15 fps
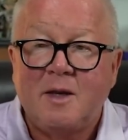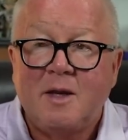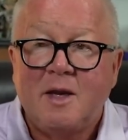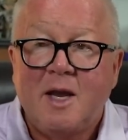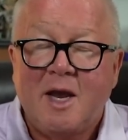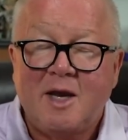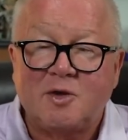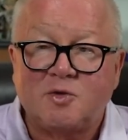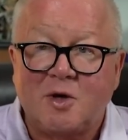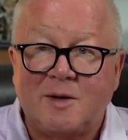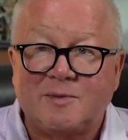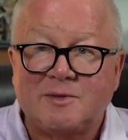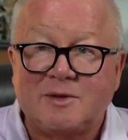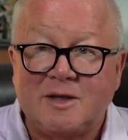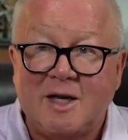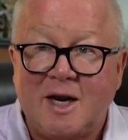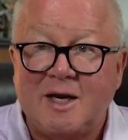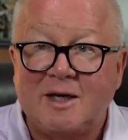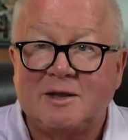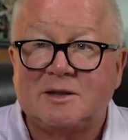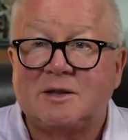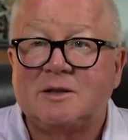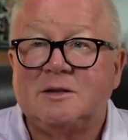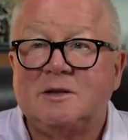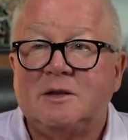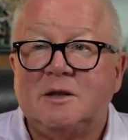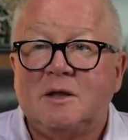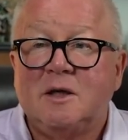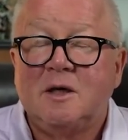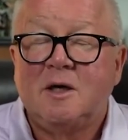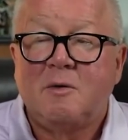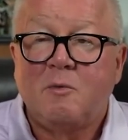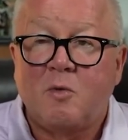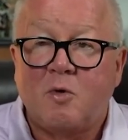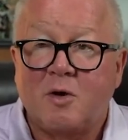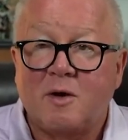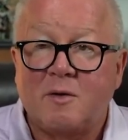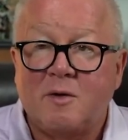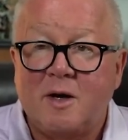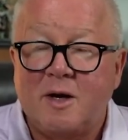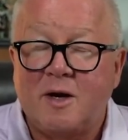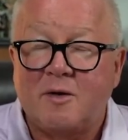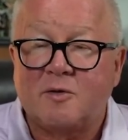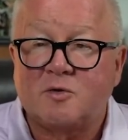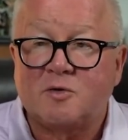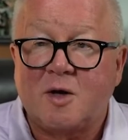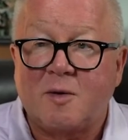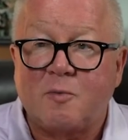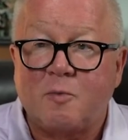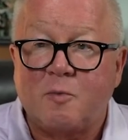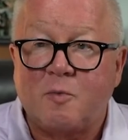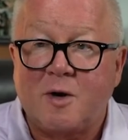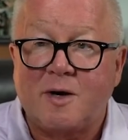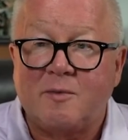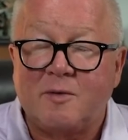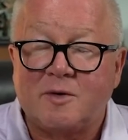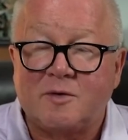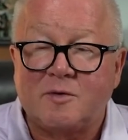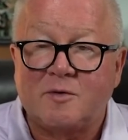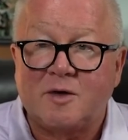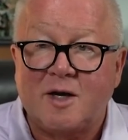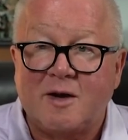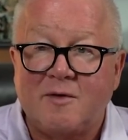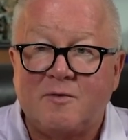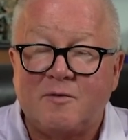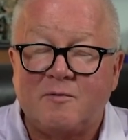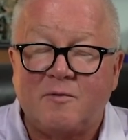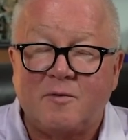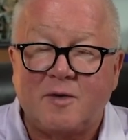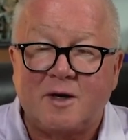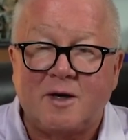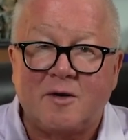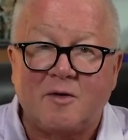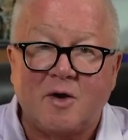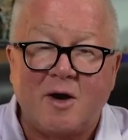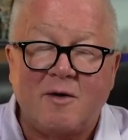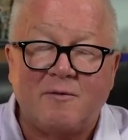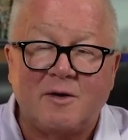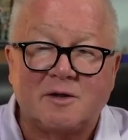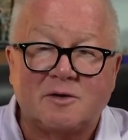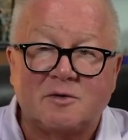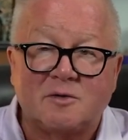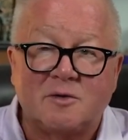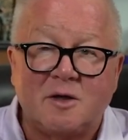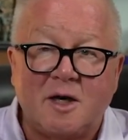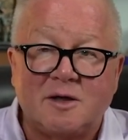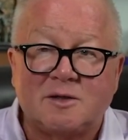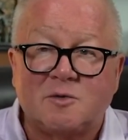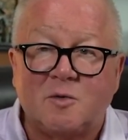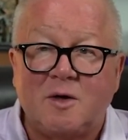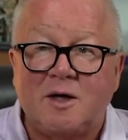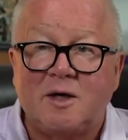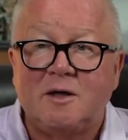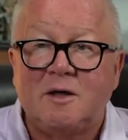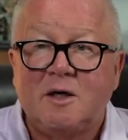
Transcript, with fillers: 8 drops a night, another drop randomly during the day if you get another hot flash or night sweat.